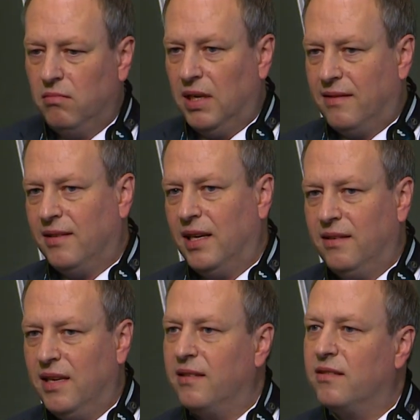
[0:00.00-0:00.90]
let's say,
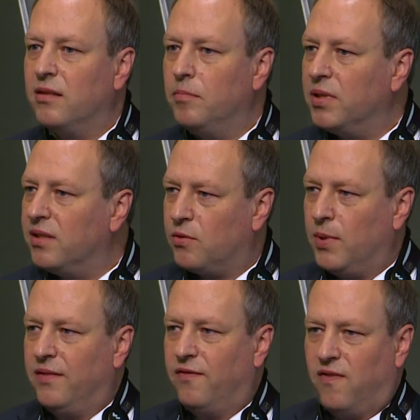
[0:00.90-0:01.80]
that simple,
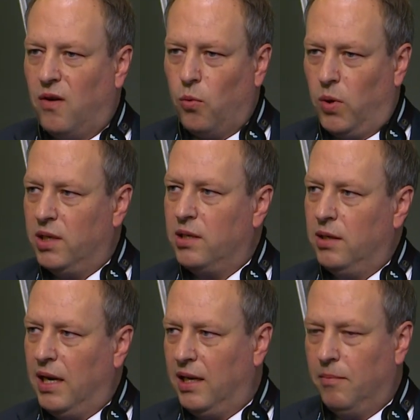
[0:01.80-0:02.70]
straightforward
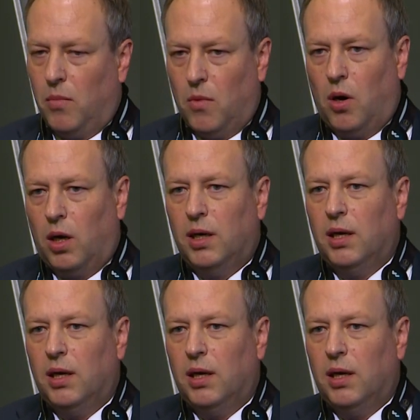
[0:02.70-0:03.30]
anymore.